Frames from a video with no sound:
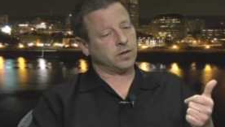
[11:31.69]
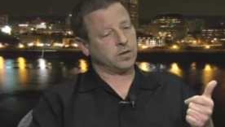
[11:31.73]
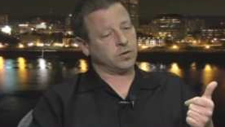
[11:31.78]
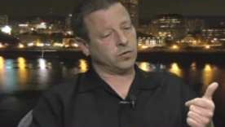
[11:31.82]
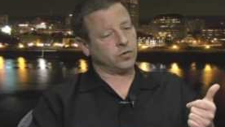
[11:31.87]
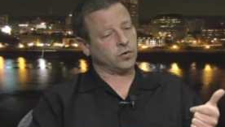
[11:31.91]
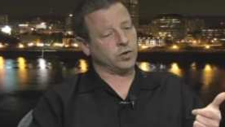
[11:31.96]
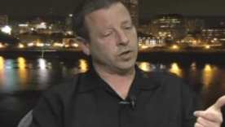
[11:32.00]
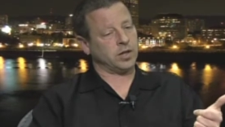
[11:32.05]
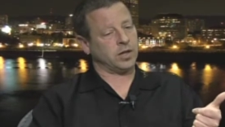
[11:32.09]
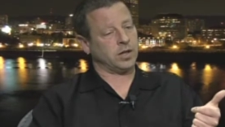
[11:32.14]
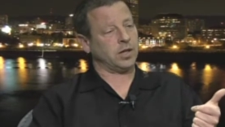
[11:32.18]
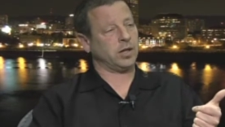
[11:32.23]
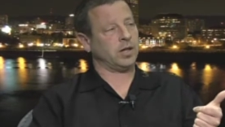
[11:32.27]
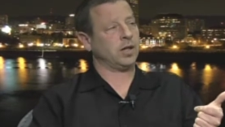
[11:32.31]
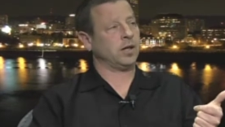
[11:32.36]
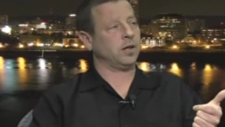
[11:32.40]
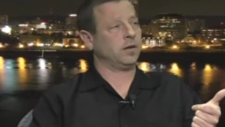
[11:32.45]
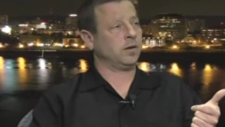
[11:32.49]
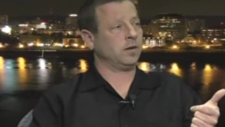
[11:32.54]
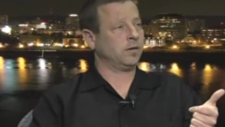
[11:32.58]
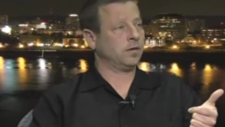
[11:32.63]

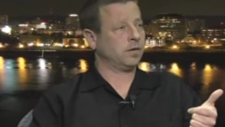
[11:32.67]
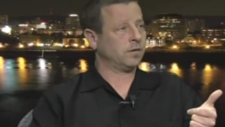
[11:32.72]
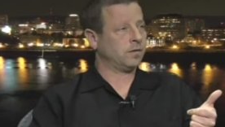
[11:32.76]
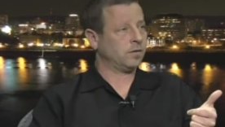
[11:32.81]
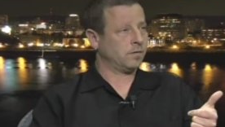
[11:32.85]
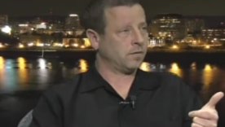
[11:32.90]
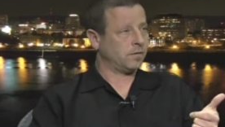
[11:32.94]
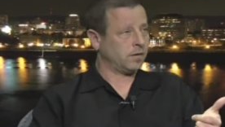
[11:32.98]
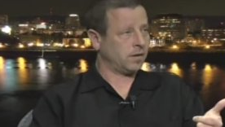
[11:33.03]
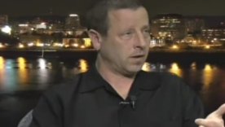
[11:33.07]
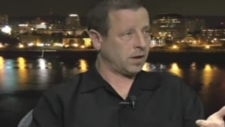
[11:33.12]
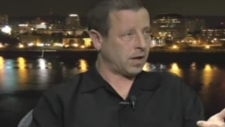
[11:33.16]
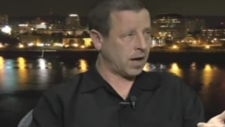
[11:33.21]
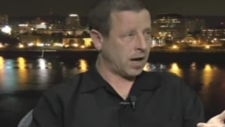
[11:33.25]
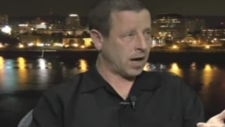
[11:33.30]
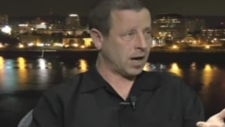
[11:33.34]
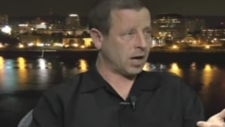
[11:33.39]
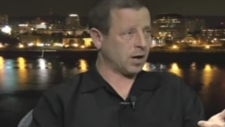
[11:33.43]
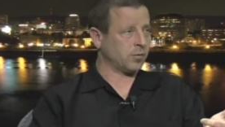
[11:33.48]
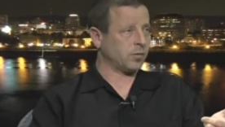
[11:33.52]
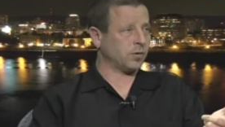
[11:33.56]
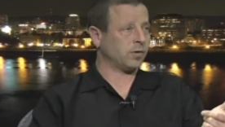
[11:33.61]
GE
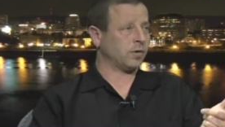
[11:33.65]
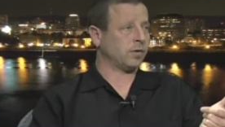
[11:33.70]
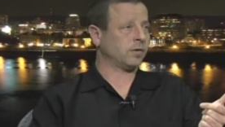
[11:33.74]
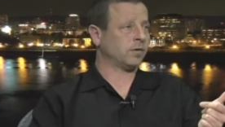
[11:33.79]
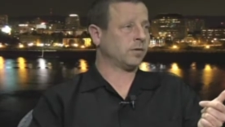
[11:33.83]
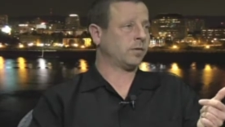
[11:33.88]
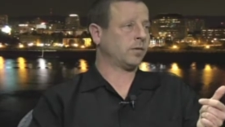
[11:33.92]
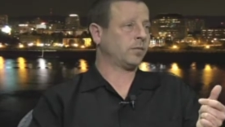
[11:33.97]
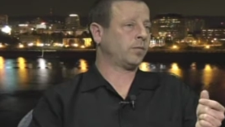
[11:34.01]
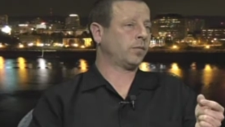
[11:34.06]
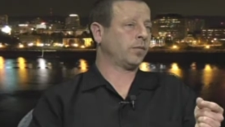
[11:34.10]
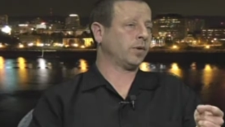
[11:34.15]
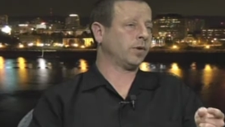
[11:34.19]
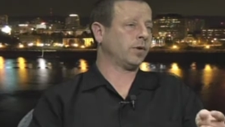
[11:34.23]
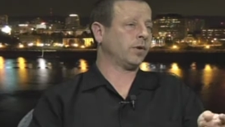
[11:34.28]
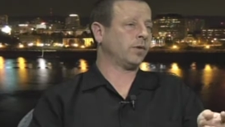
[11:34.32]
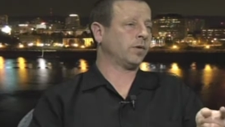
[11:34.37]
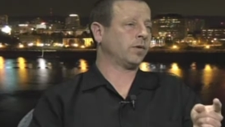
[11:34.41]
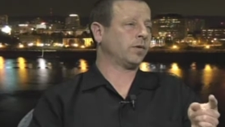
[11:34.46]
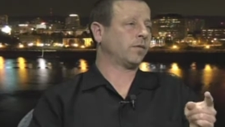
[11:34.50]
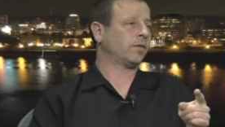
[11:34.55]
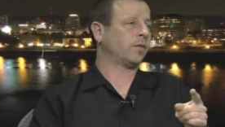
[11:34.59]
animal
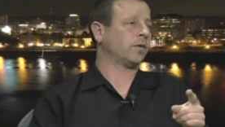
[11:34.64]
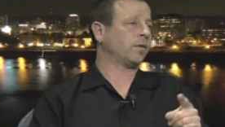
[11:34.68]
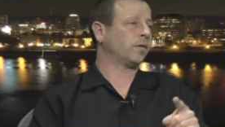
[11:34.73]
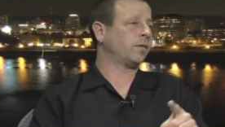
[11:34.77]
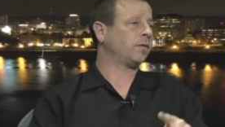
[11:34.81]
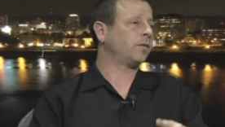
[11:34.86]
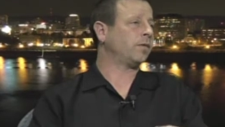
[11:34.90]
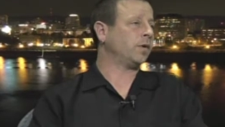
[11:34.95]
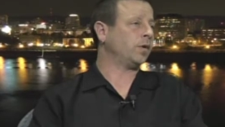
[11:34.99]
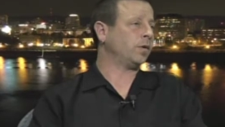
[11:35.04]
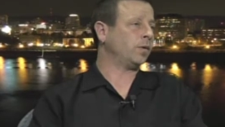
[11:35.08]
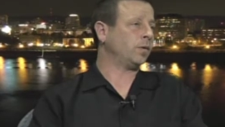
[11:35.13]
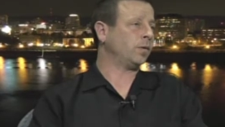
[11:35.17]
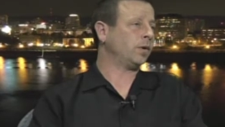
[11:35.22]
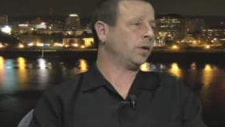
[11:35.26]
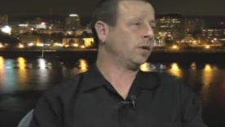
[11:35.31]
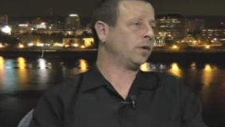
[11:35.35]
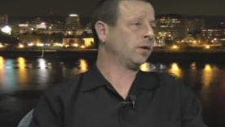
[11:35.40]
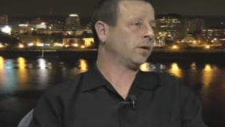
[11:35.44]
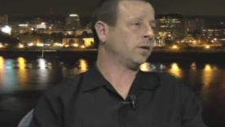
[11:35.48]
produced for food,